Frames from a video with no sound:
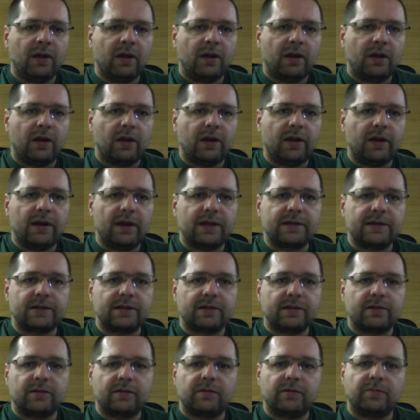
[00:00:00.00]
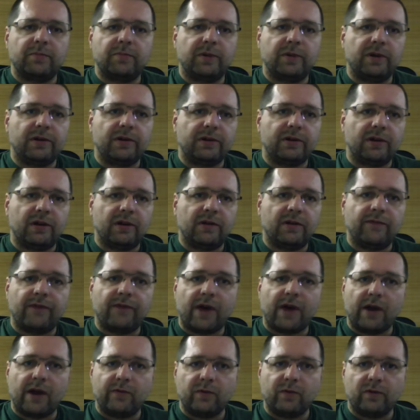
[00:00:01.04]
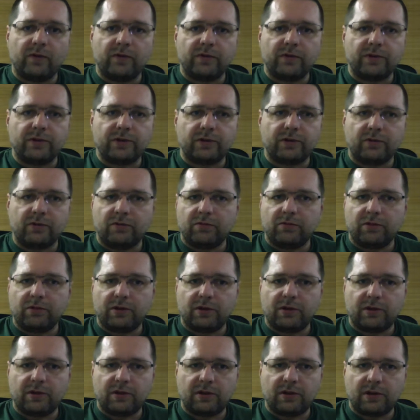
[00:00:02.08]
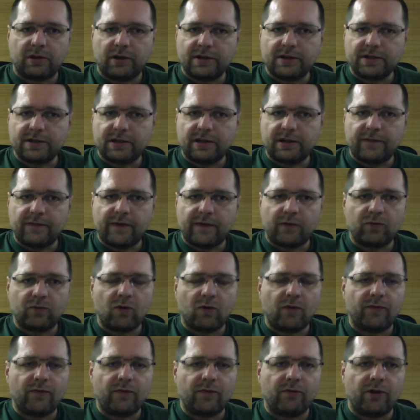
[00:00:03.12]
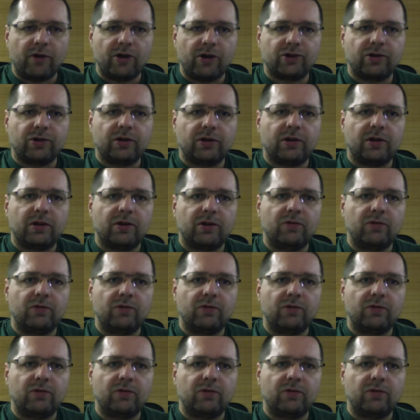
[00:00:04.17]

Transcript: It has built-in firewall, so there is a default configuration.